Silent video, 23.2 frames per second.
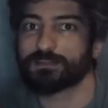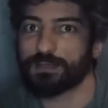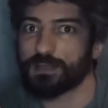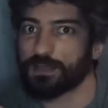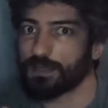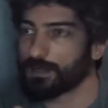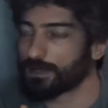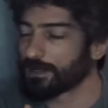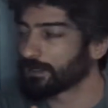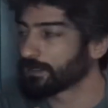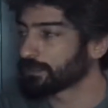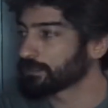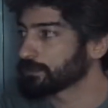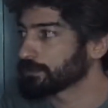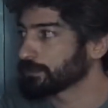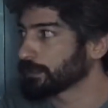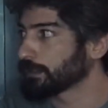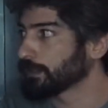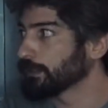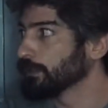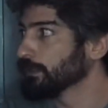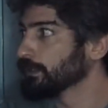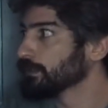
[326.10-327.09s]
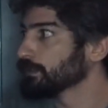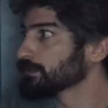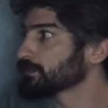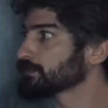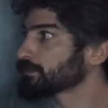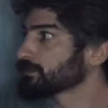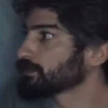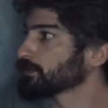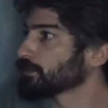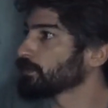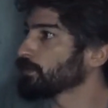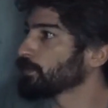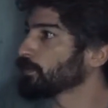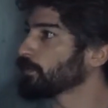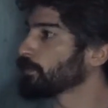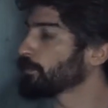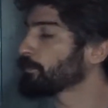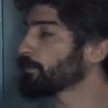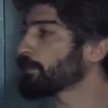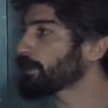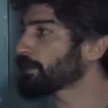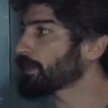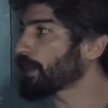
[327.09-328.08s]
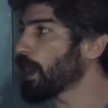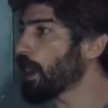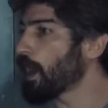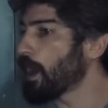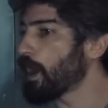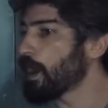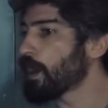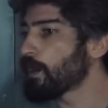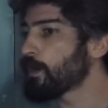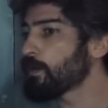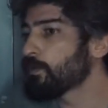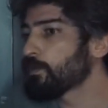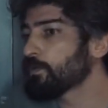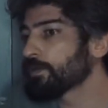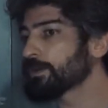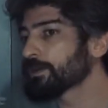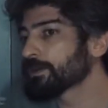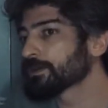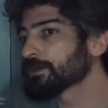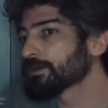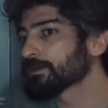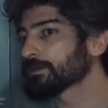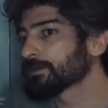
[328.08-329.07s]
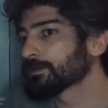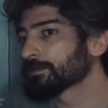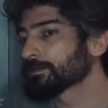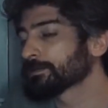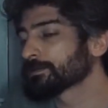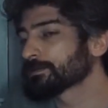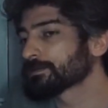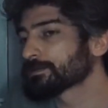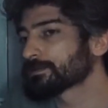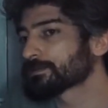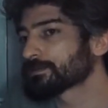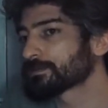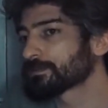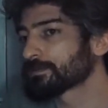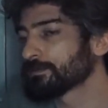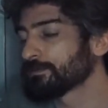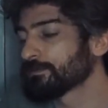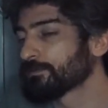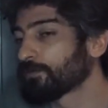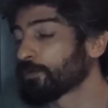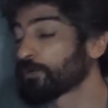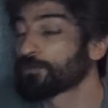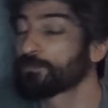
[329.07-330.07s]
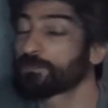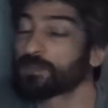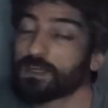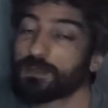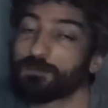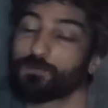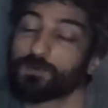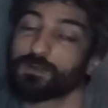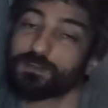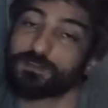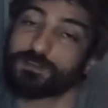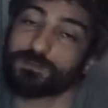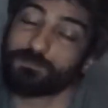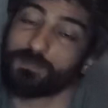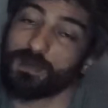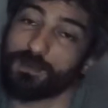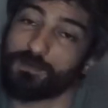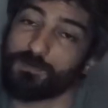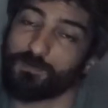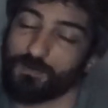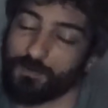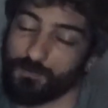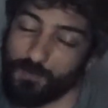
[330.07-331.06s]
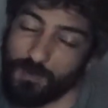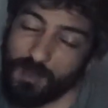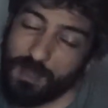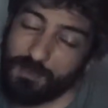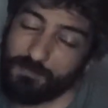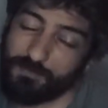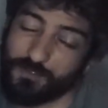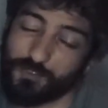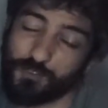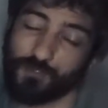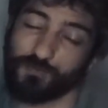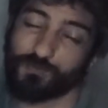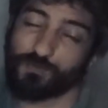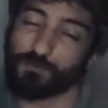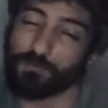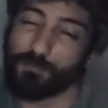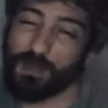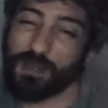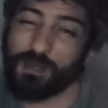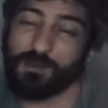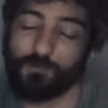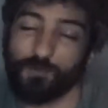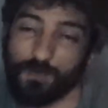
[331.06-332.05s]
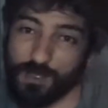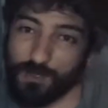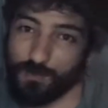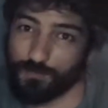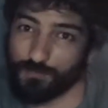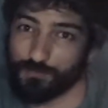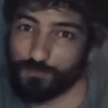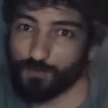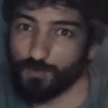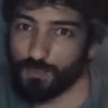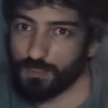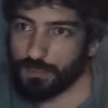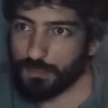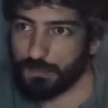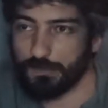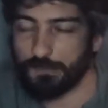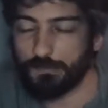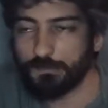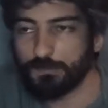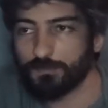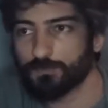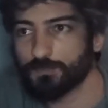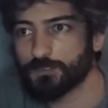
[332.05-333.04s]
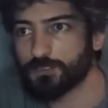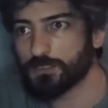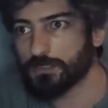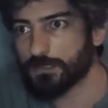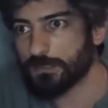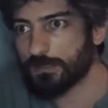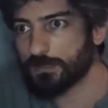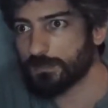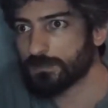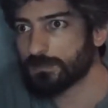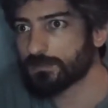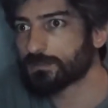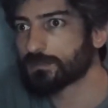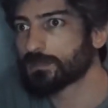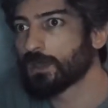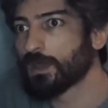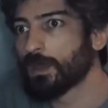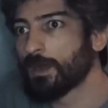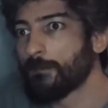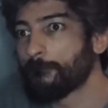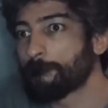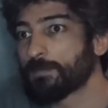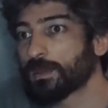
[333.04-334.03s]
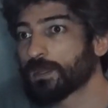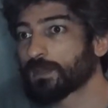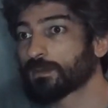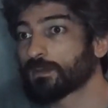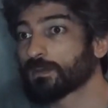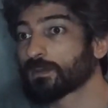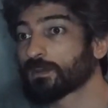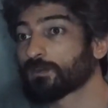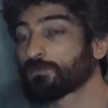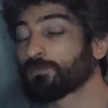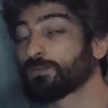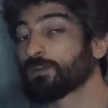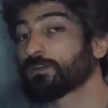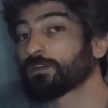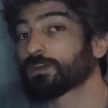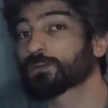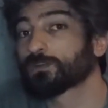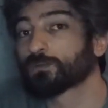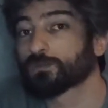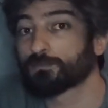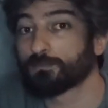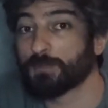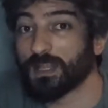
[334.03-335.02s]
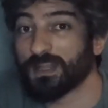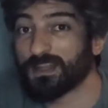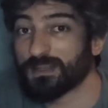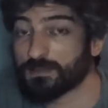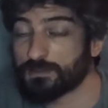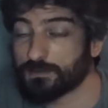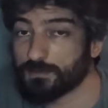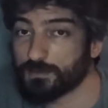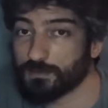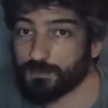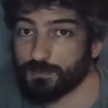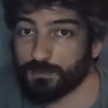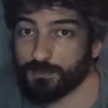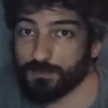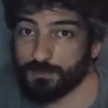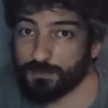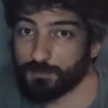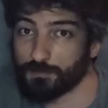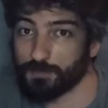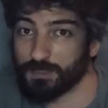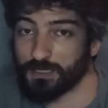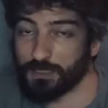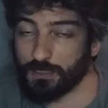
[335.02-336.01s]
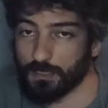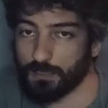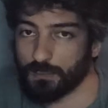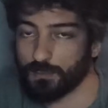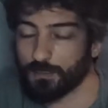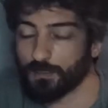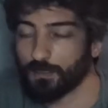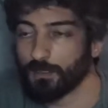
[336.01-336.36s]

there actually. So, but how is, for me, what is my, I will show you my way of doing it, which is making a very good balancing in the beginning.